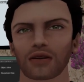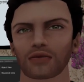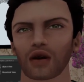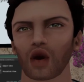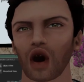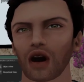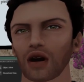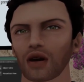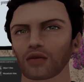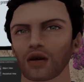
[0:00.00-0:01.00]
I don't
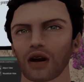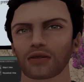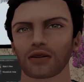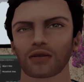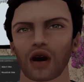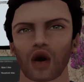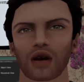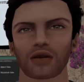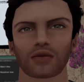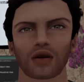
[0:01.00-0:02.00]
know about you,
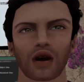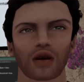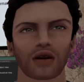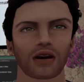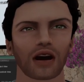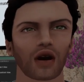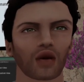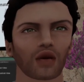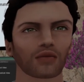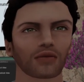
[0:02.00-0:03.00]
but I was
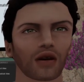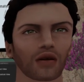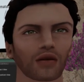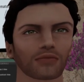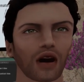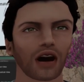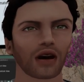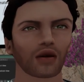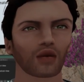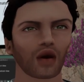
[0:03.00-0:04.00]
shocked to
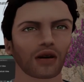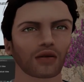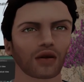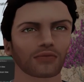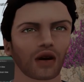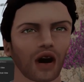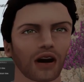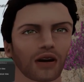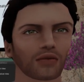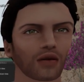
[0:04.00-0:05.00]
see that
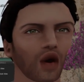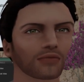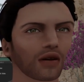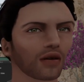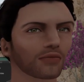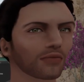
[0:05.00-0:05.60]
statistics.